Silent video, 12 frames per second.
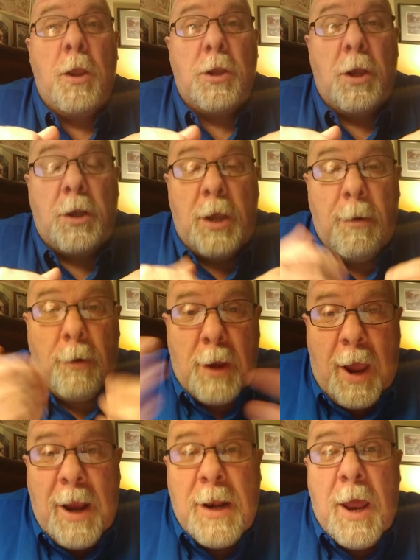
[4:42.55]
to get,
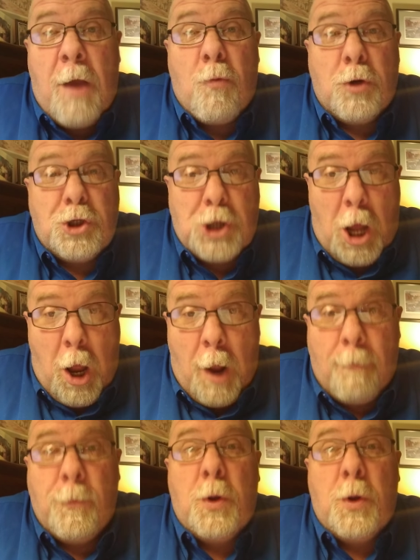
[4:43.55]
gain that charm,